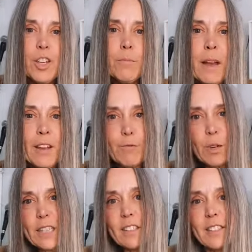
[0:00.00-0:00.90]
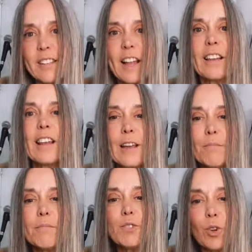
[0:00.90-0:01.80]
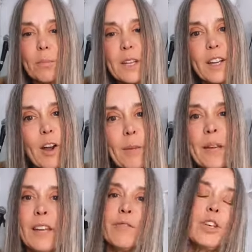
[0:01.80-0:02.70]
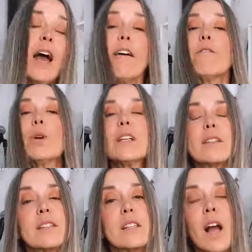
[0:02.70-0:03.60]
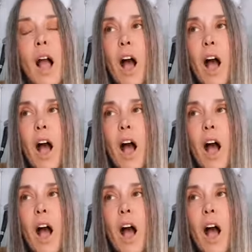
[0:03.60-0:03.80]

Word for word: you may have witnessed that. Drop me a comment if you have witnessed it.